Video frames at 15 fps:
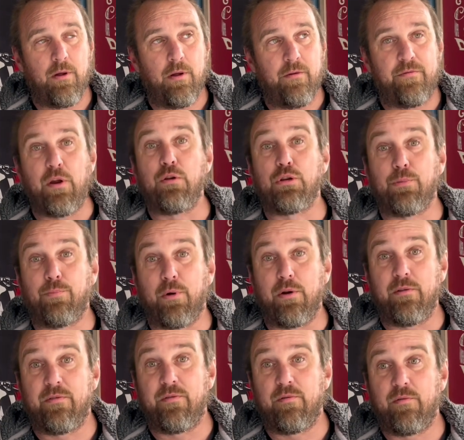Future
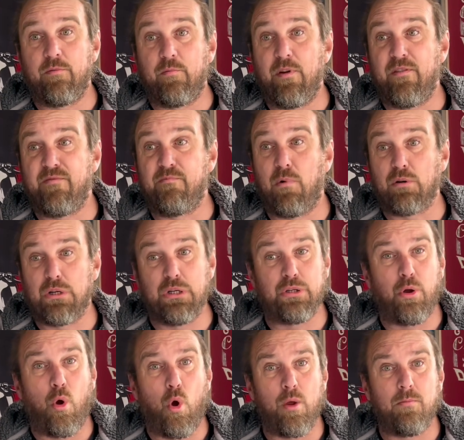Proof with Modern
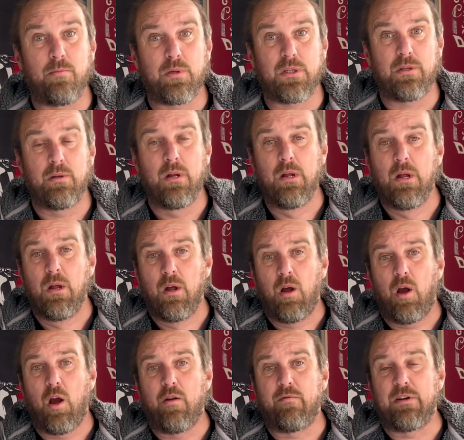Times
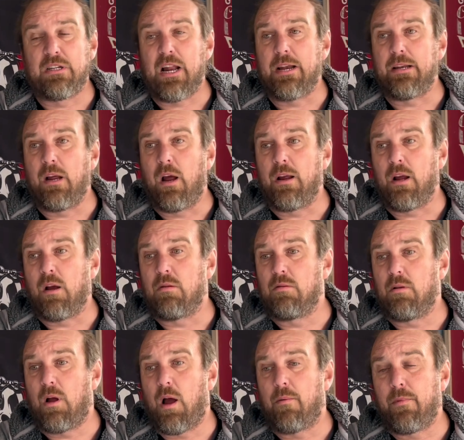over in San Diego.
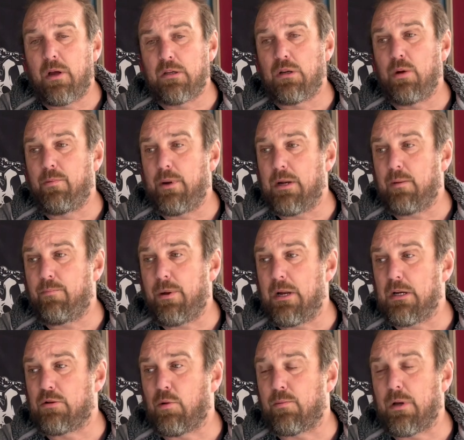Um, those two
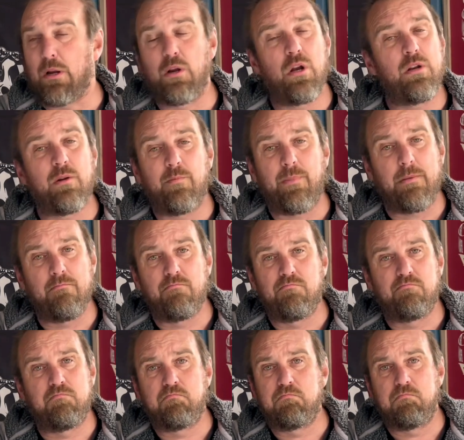beers dropped in. Couldn't have been
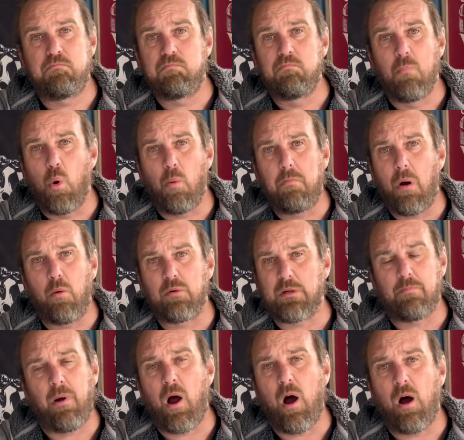more poles
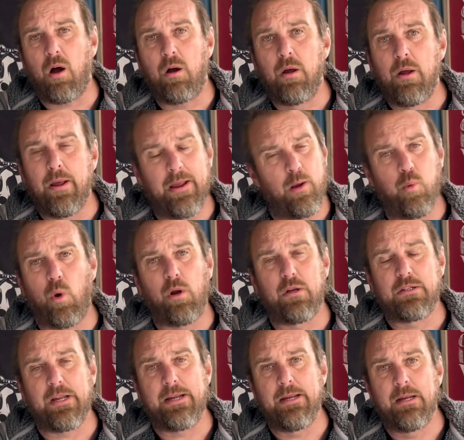apart in
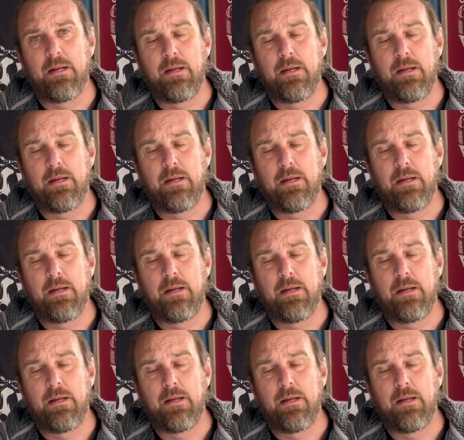quality.